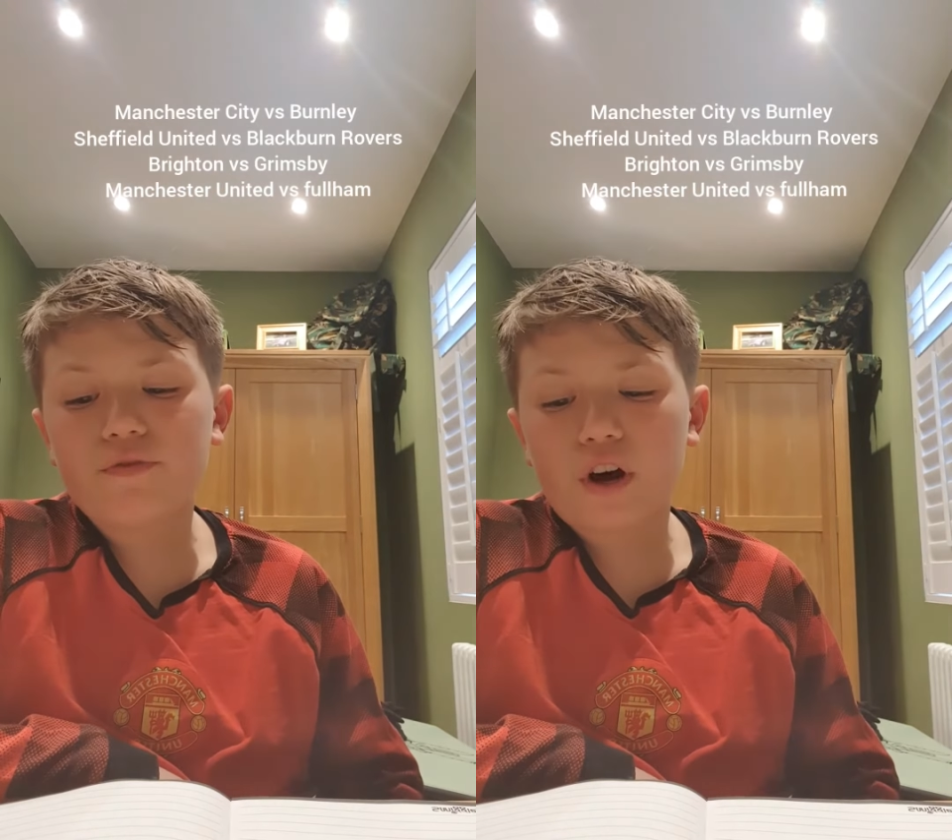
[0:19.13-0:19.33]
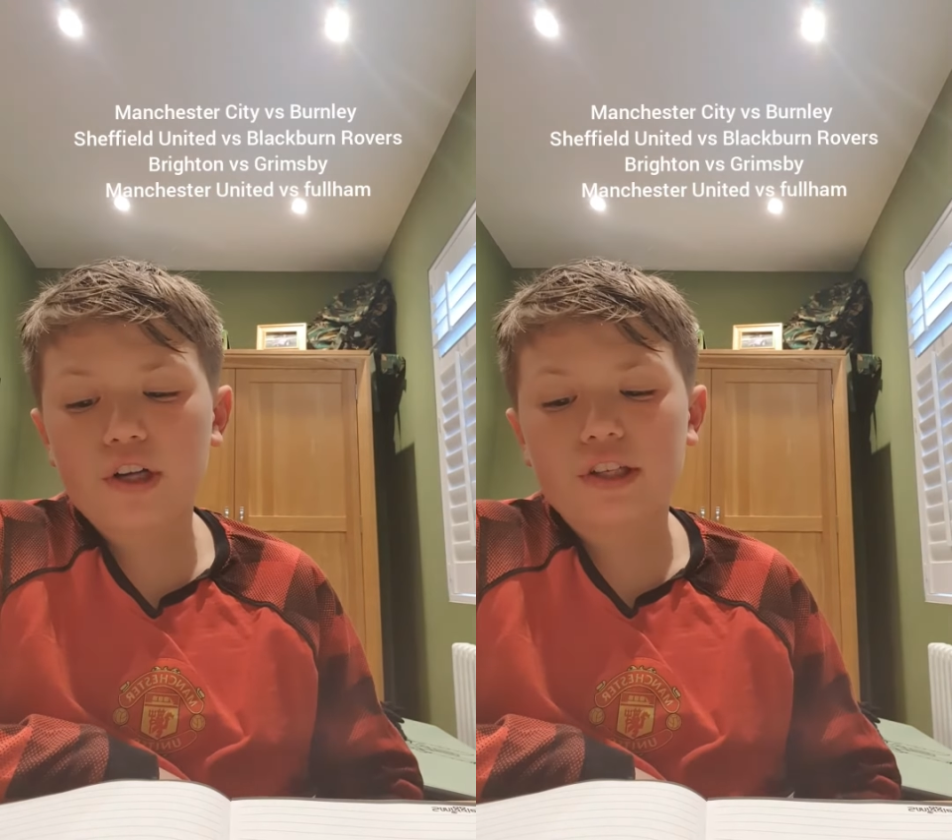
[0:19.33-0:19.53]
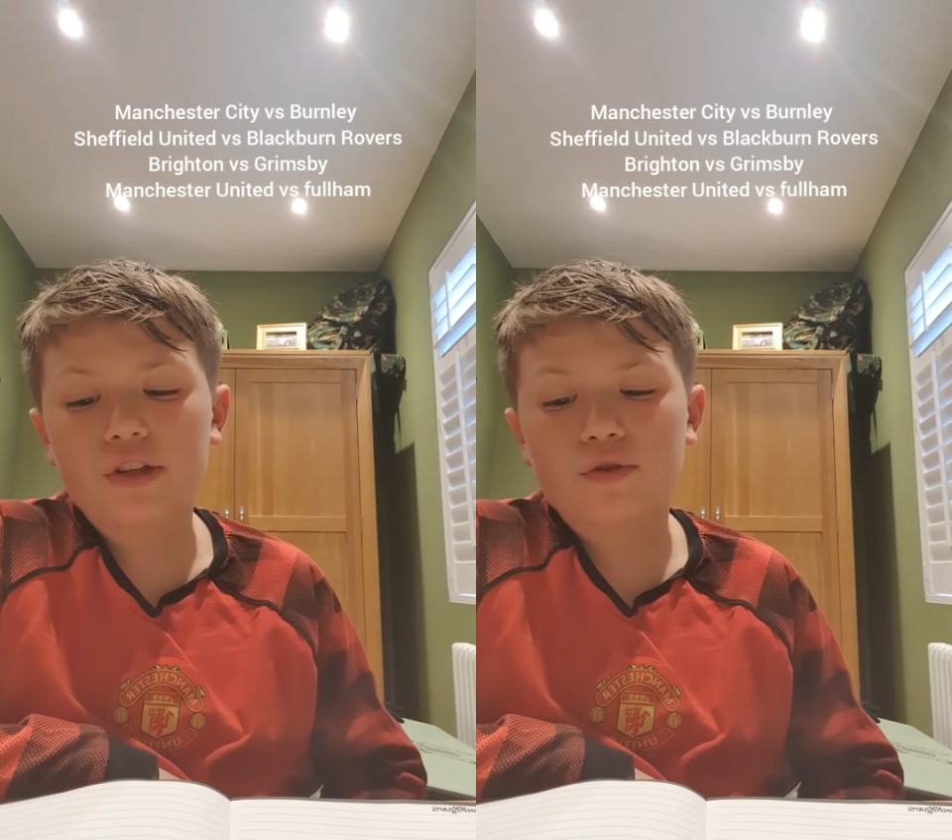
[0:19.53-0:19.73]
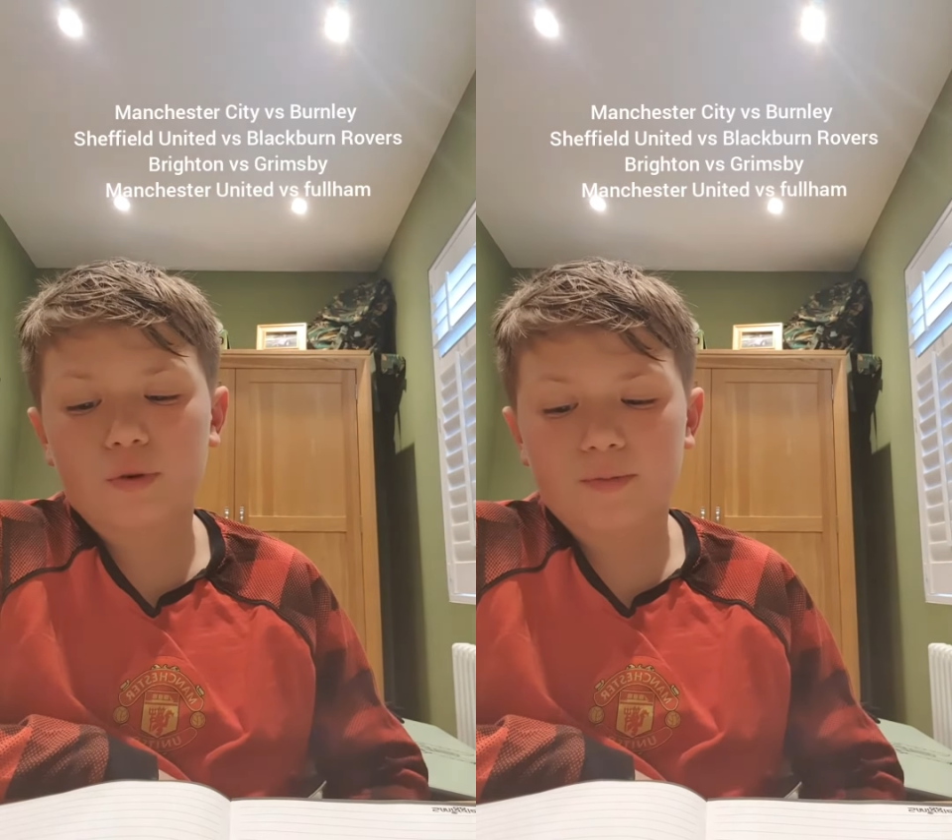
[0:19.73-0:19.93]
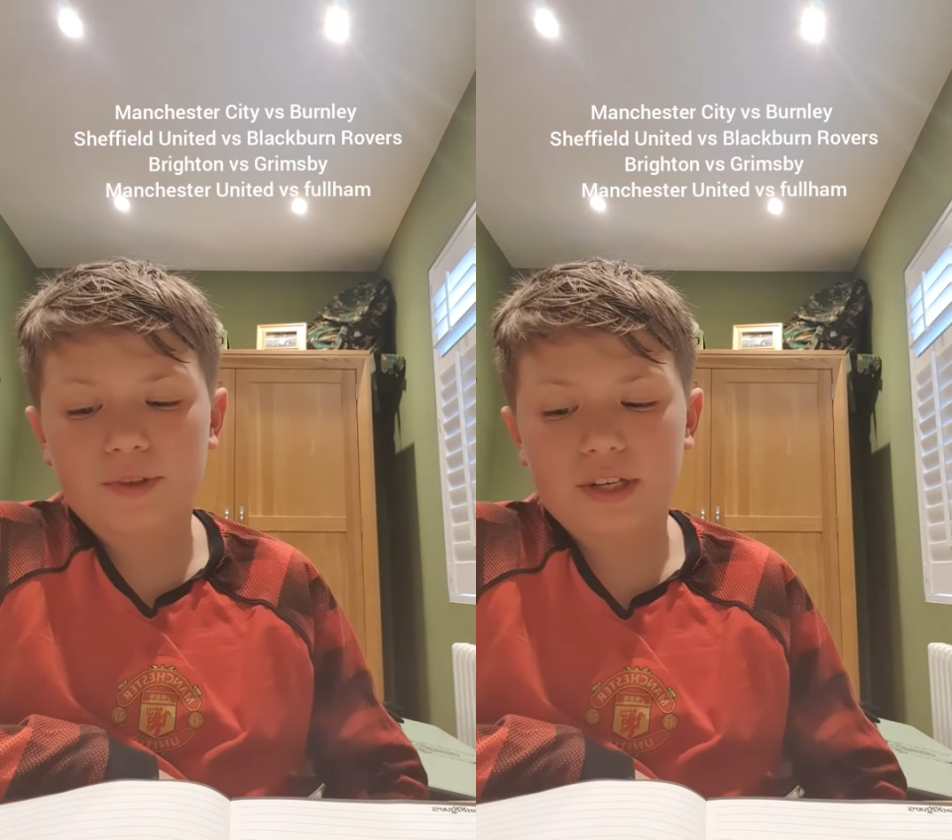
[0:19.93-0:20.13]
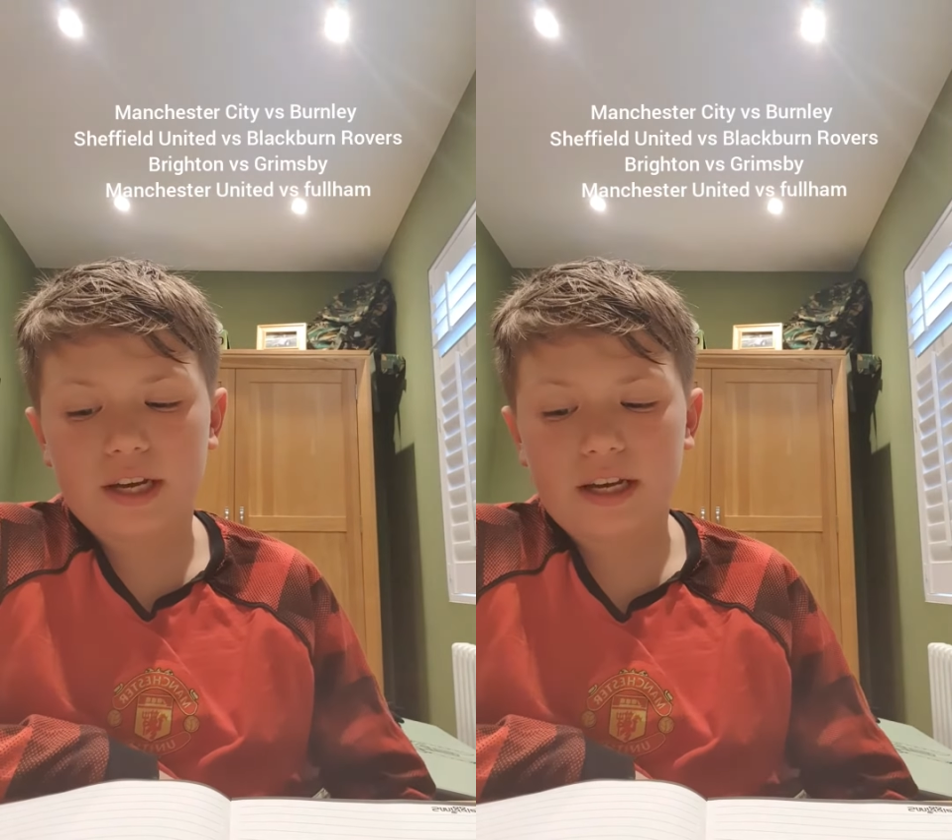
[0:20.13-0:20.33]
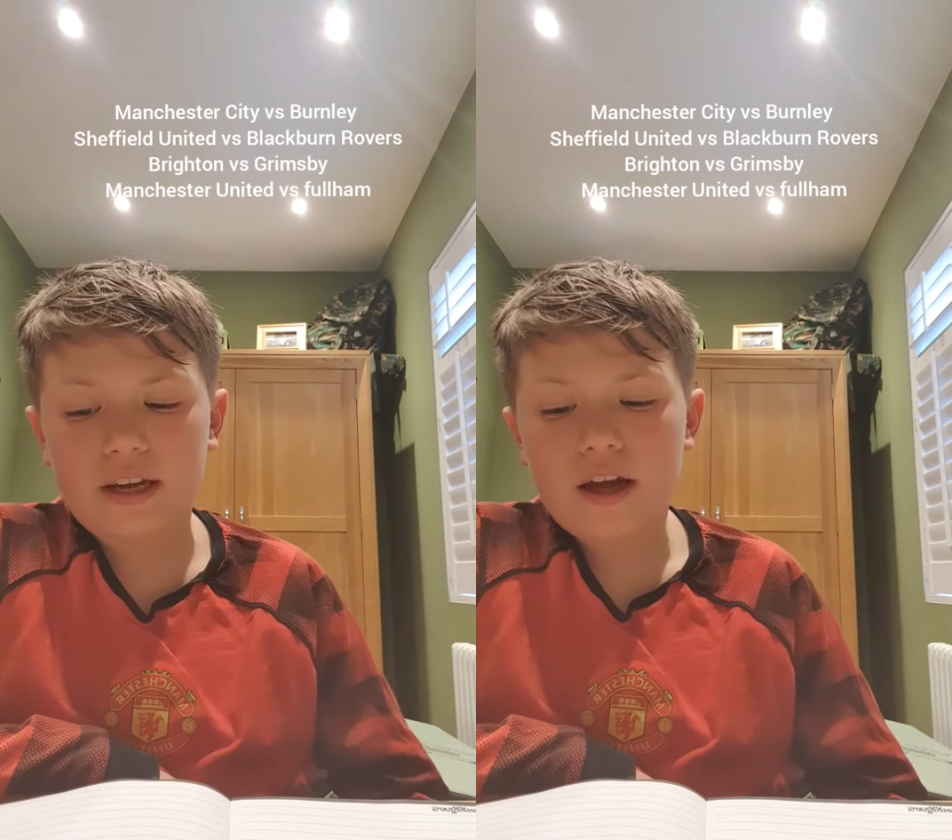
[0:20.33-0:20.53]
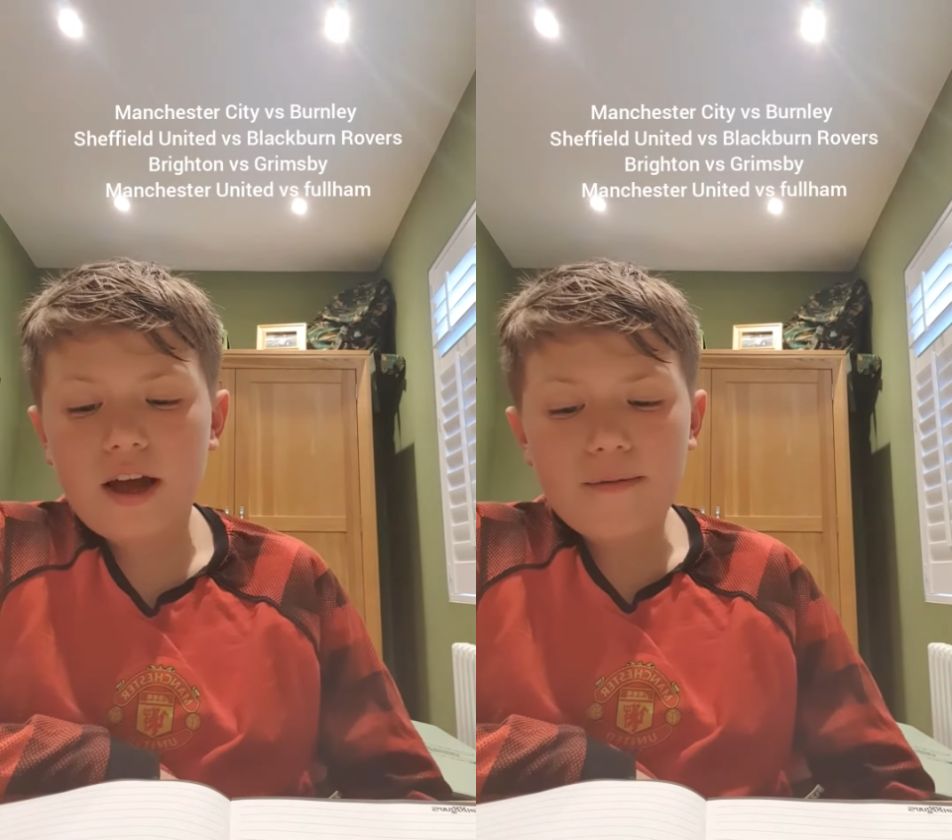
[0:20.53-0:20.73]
versus Grimsby,